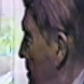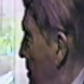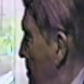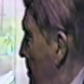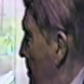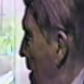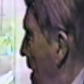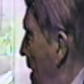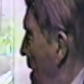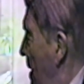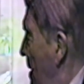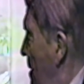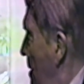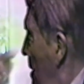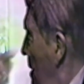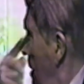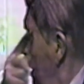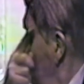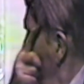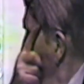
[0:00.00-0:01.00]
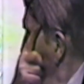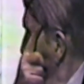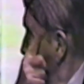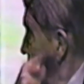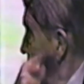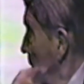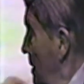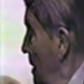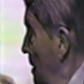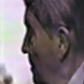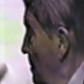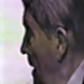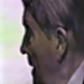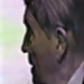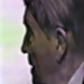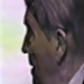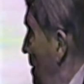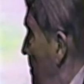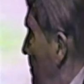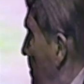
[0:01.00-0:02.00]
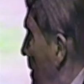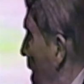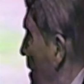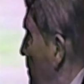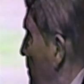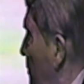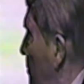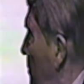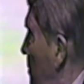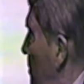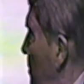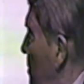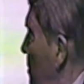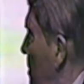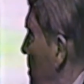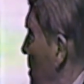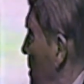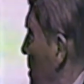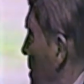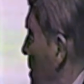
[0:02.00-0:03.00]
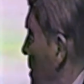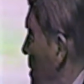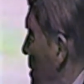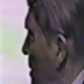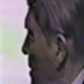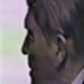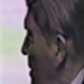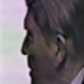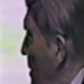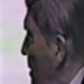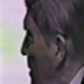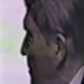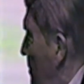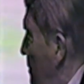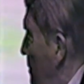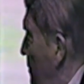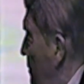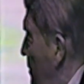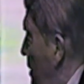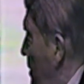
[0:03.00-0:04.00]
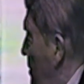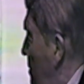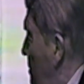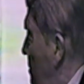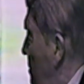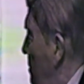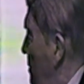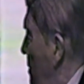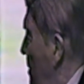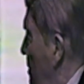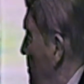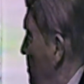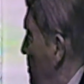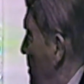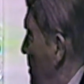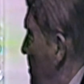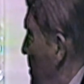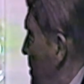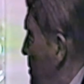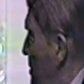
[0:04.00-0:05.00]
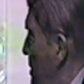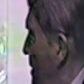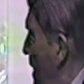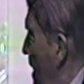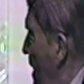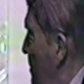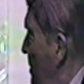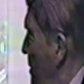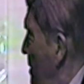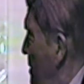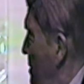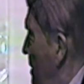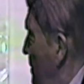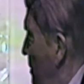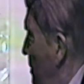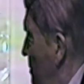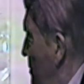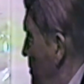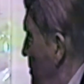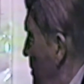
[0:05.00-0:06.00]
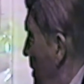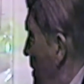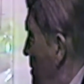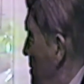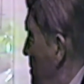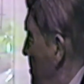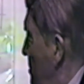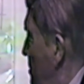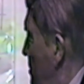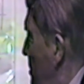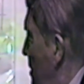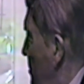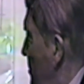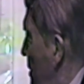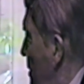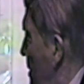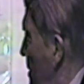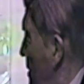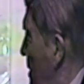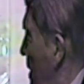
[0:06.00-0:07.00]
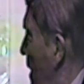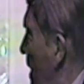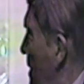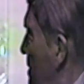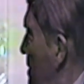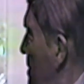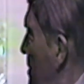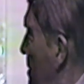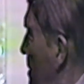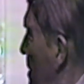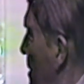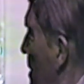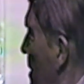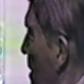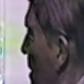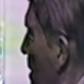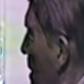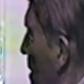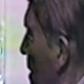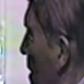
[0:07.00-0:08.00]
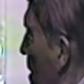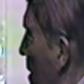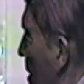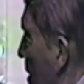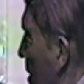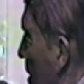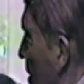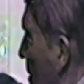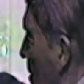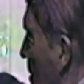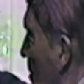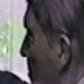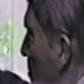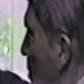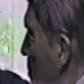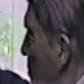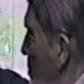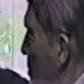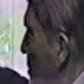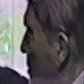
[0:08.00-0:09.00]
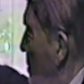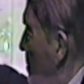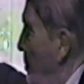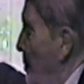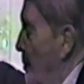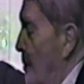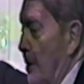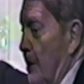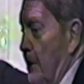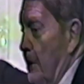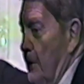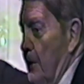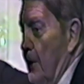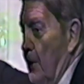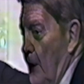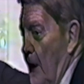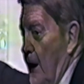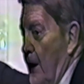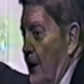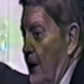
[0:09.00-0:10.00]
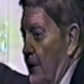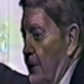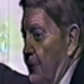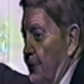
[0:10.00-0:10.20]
turned back, said they might come back through, but if they do, they're pretty much damaged. They've also had some submarine attacks. The most important thing